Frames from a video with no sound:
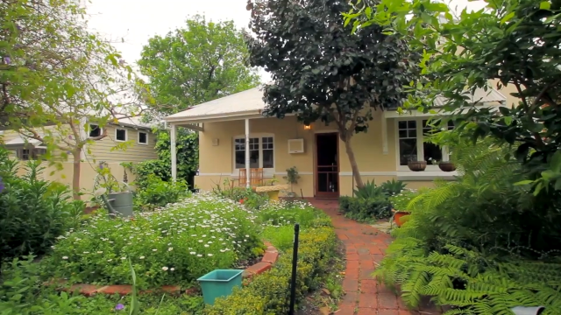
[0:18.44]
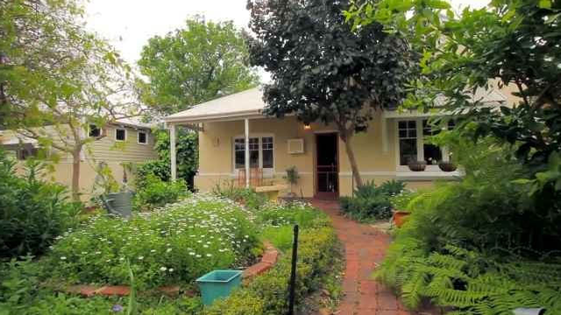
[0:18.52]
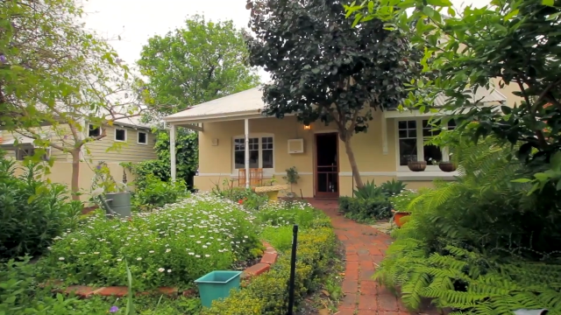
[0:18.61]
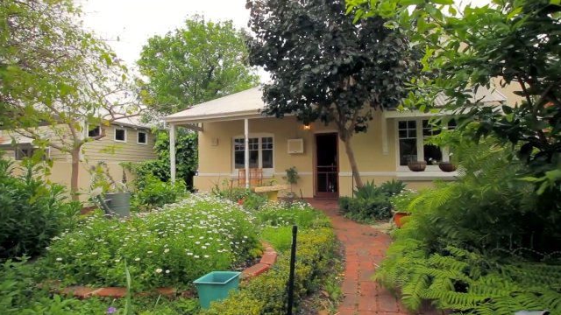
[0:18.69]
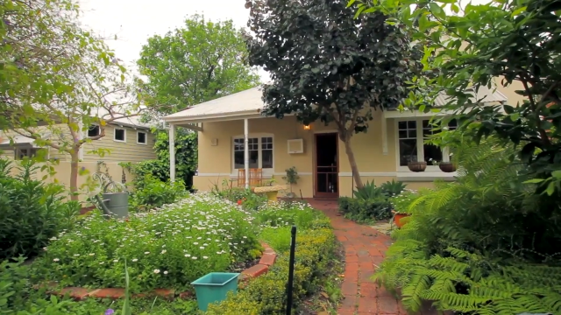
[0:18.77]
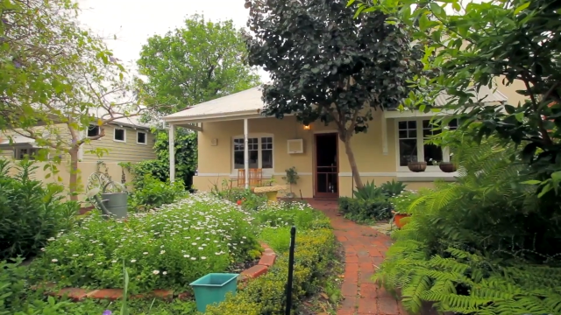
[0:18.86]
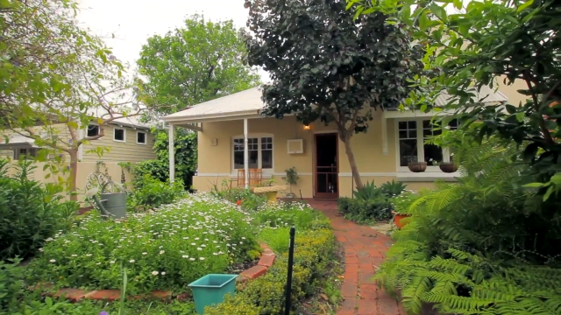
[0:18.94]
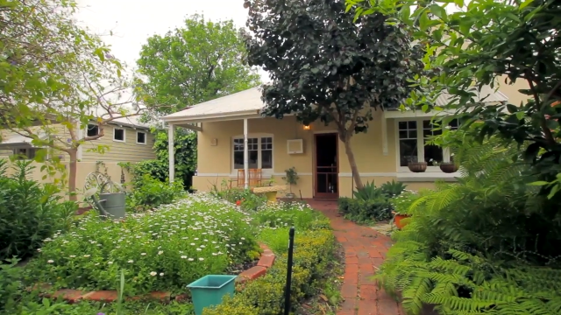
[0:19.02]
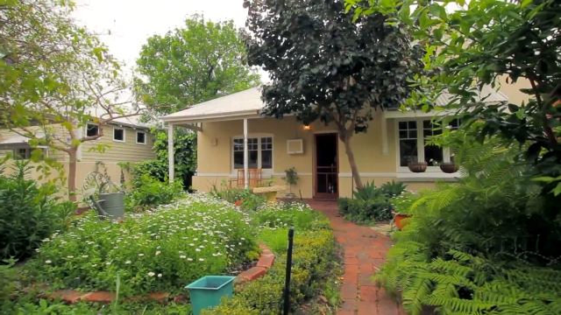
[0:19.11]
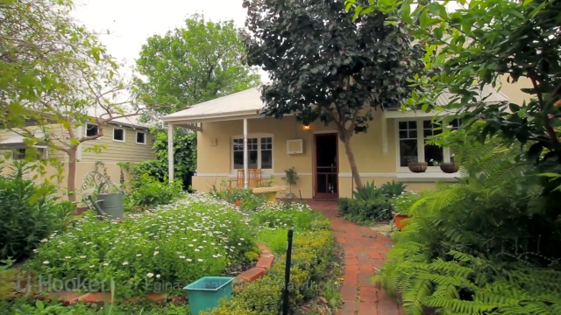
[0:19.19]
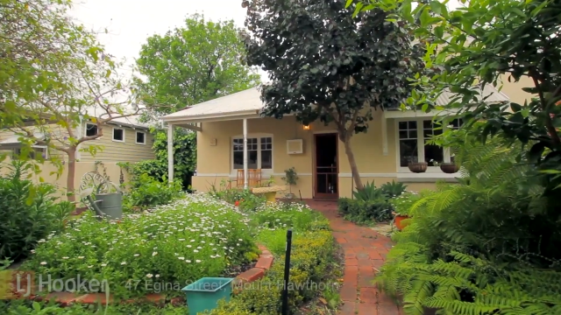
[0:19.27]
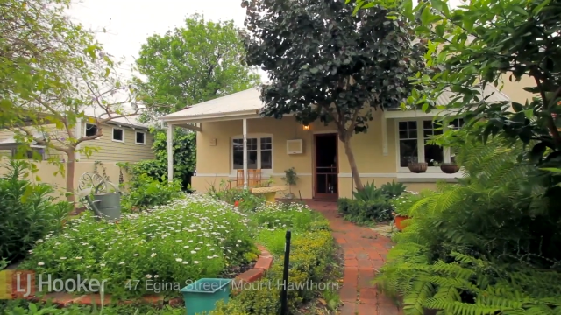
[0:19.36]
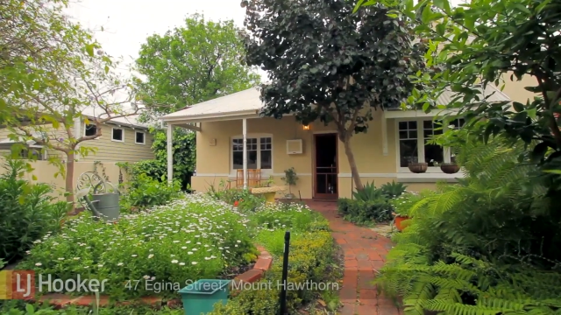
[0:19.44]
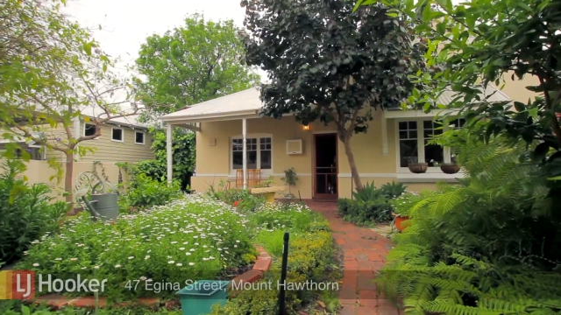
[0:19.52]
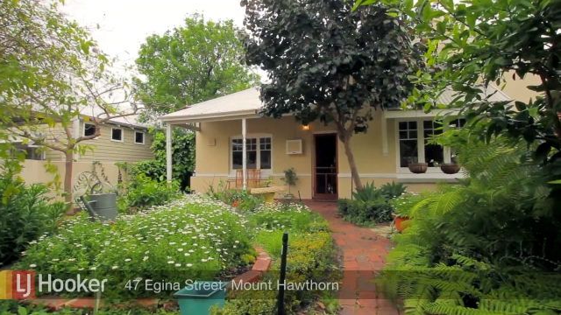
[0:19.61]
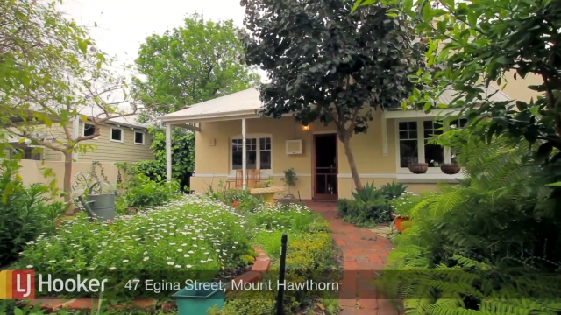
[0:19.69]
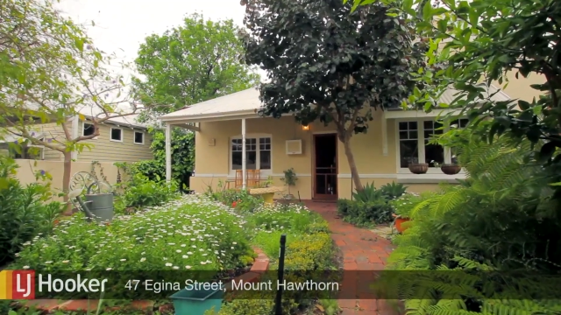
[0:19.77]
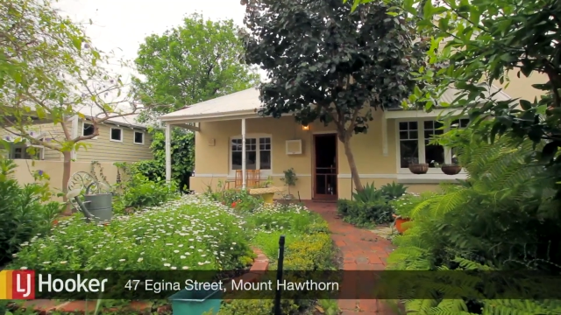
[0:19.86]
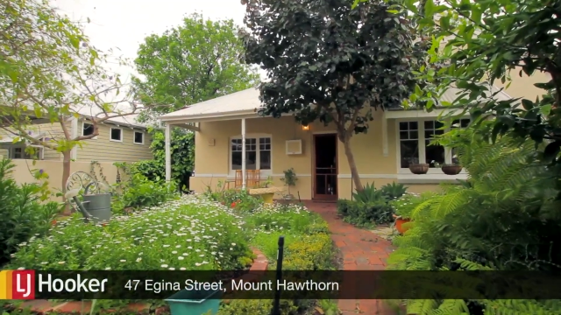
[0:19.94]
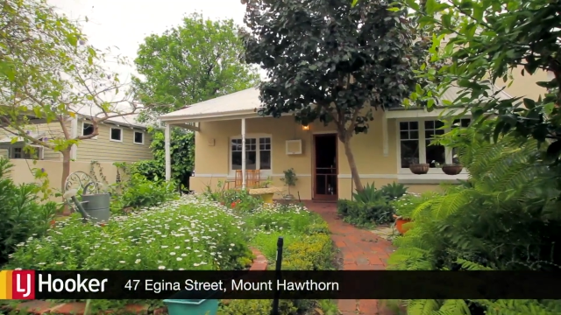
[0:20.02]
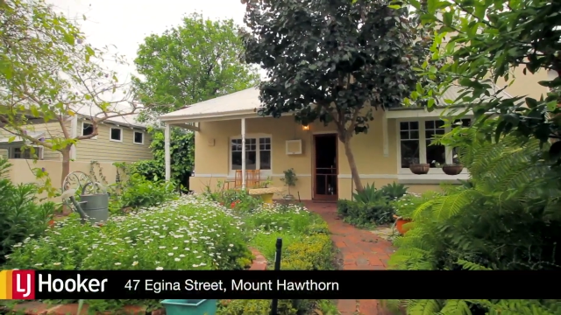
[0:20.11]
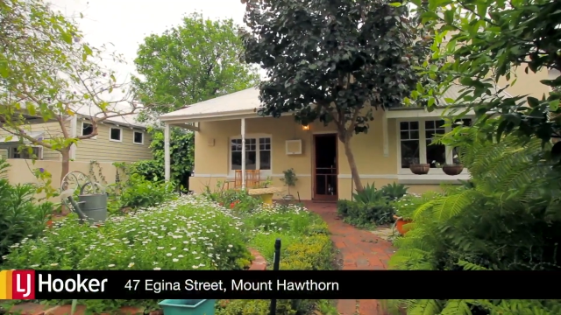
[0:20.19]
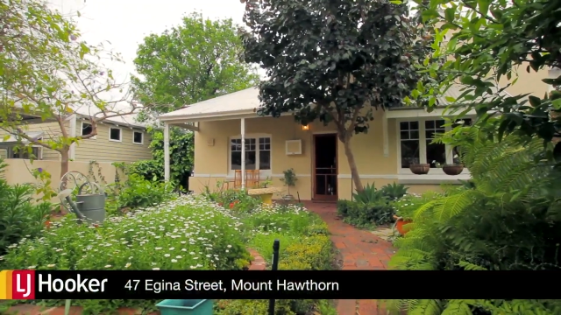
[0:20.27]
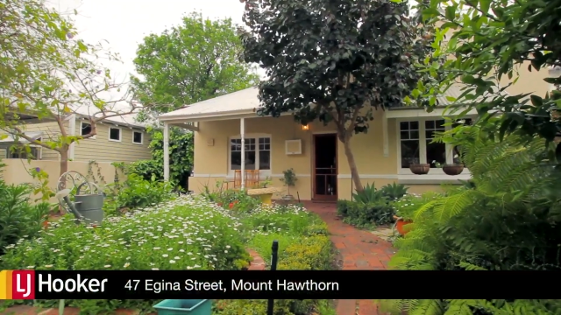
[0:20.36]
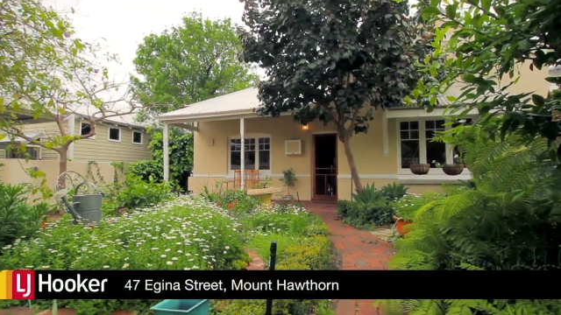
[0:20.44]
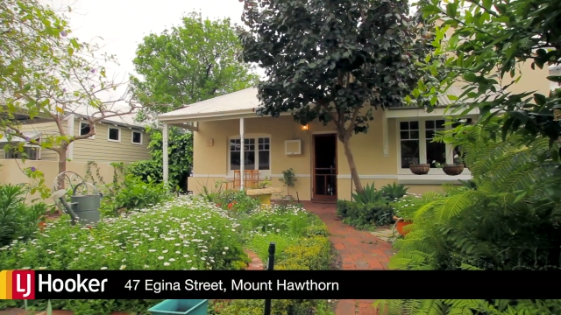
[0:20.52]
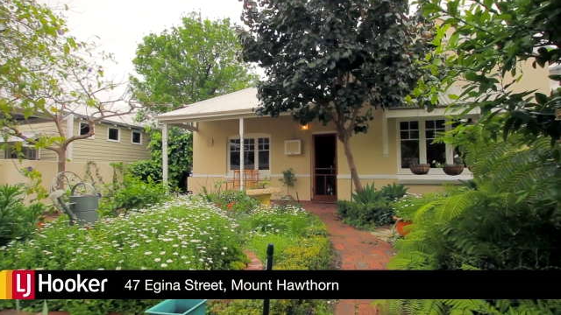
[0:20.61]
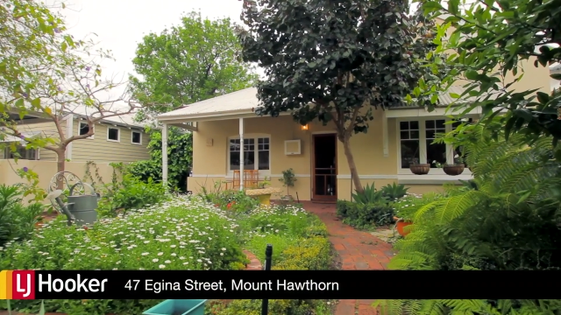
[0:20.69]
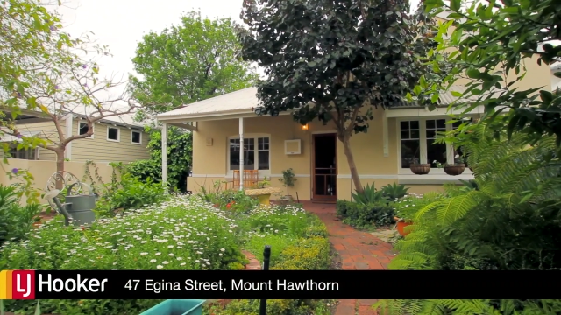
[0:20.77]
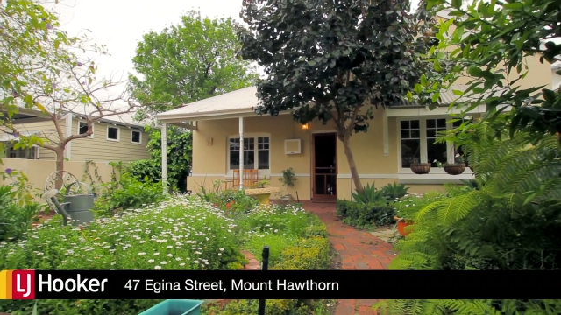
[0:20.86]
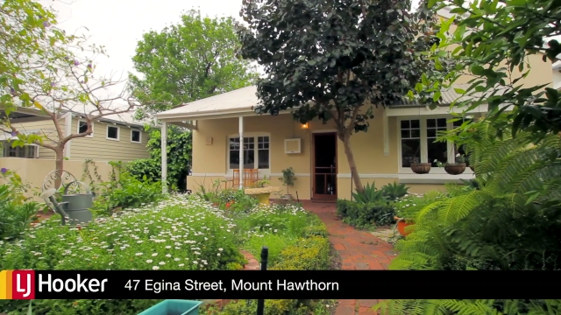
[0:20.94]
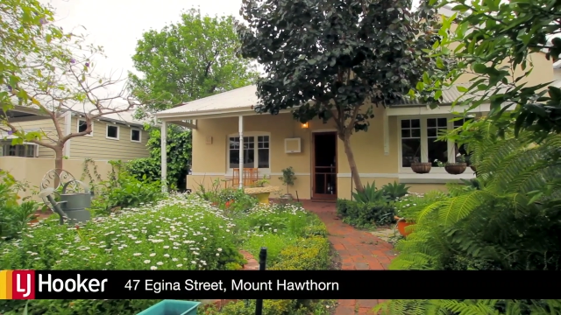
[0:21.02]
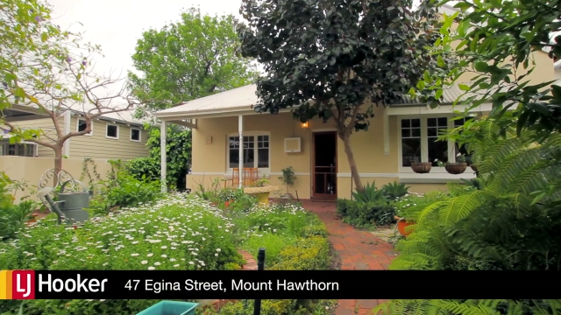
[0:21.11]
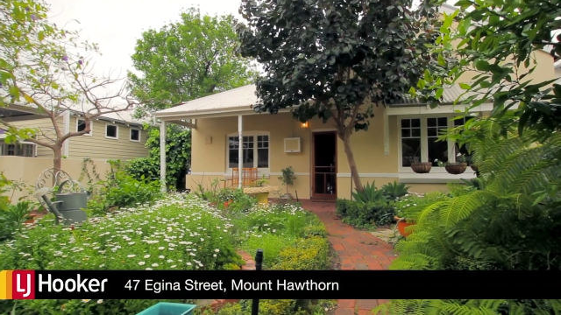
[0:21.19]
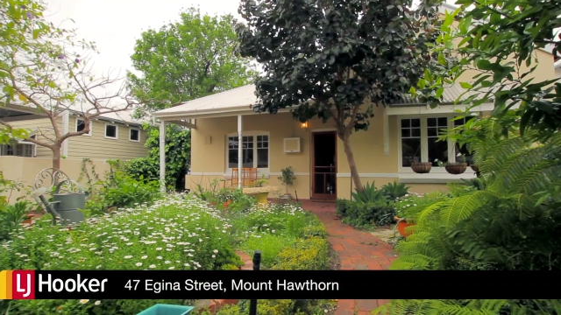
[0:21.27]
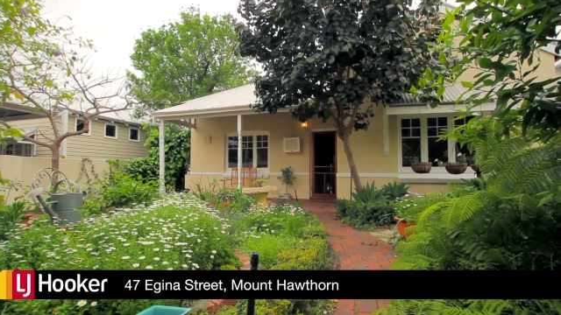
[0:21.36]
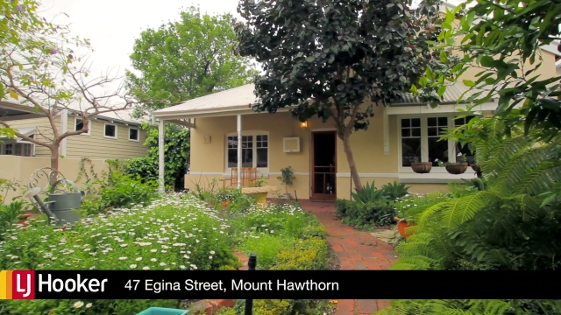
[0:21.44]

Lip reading: No face is visible, so there are no lips to read.